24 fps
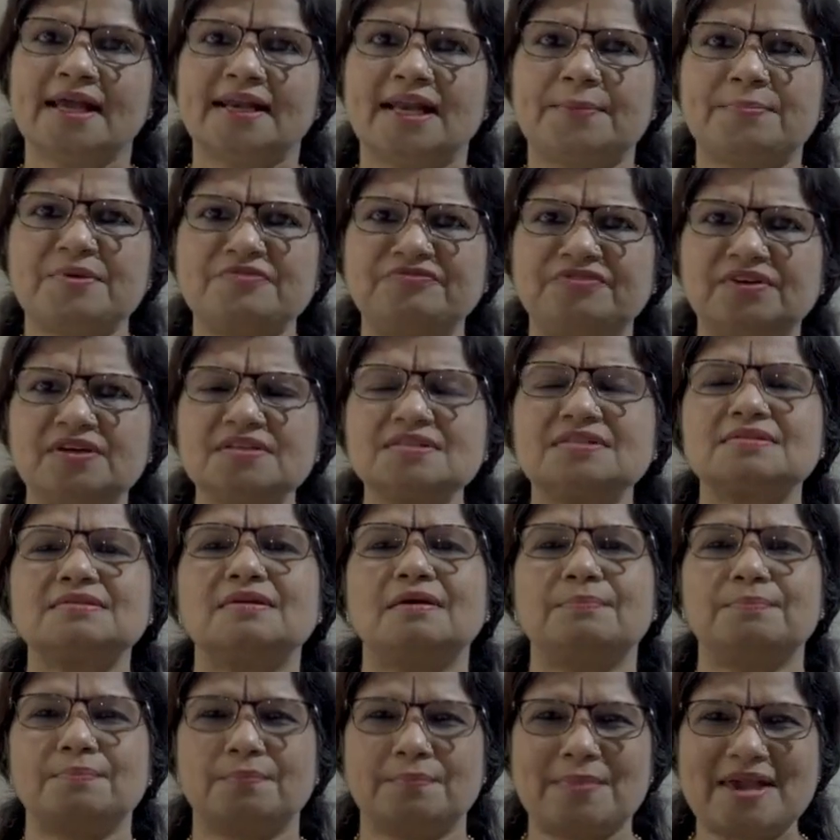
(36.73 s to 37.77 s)
let me first
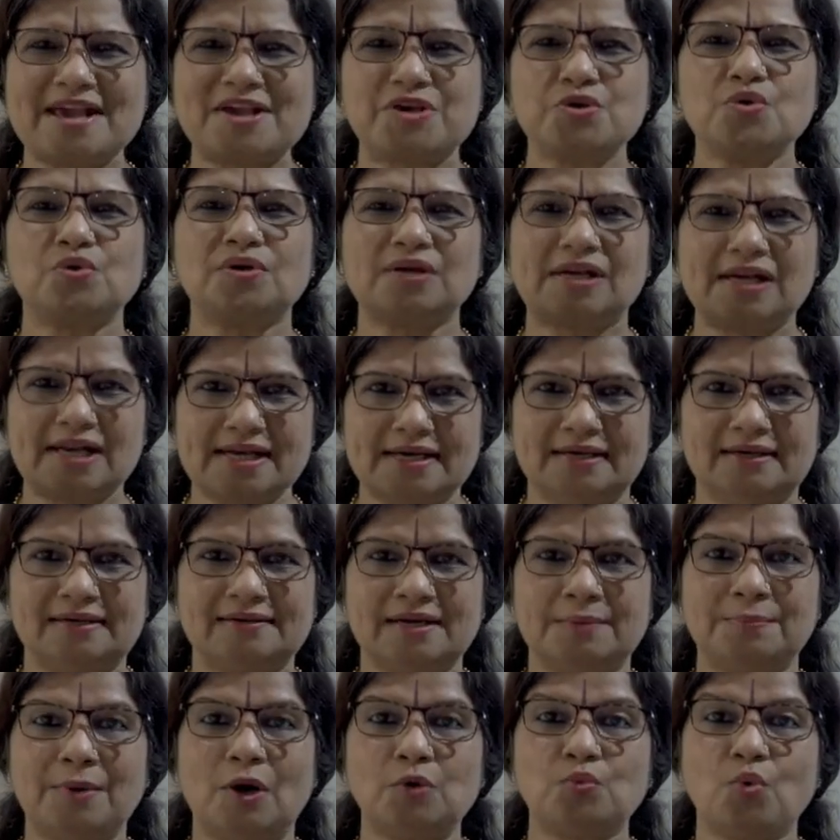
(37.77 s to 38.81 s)
make you
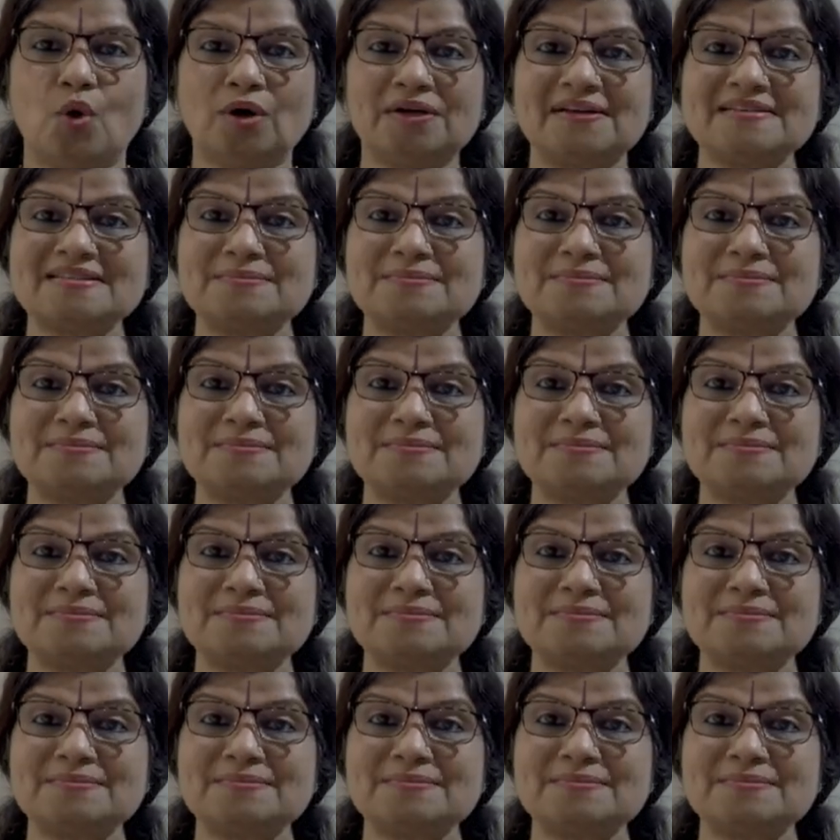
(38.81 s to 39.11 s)
clear about what